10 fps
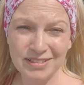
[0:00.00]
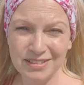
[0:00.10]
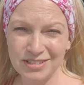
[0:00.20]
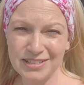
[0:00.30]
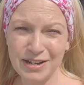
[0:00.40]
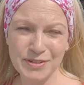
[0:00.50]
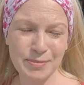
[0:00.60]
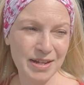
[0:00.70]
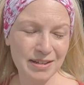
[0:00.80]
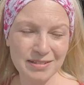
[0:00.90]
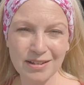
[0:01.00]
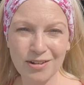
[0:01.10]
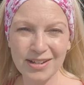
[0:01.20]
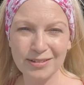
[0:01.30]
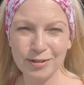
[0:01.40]
you just have to mix the
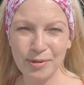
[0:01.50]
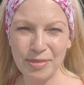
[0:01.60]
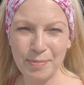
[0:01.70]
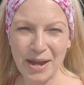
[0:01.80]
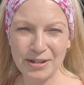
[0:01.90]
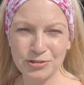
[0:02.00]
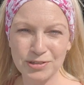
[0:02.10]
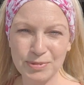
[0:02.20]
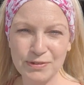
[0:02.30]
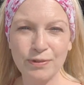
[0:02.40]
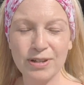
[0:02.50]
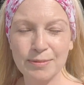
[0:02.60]
oil with the petrol before